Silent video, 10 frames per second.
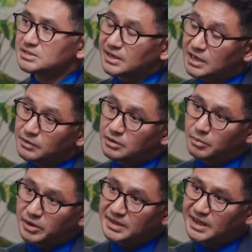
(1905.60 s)
it's a great way
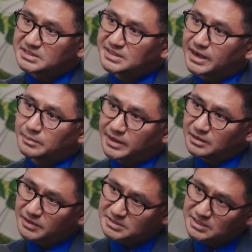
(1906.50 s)
to monetize that by
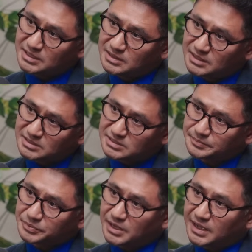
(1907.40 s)
investing in
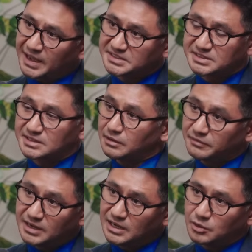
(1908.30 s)
these assets, and
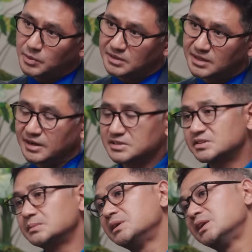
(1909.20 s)
they're very liquid. They're
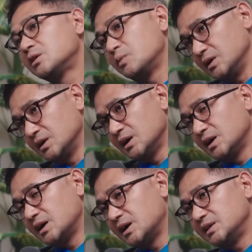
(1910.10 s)
extremely liquid.
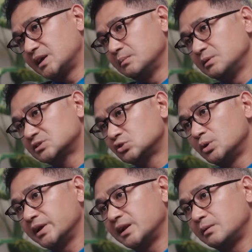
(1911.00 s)
They can be
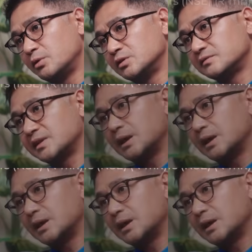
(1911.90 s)
sold at any point of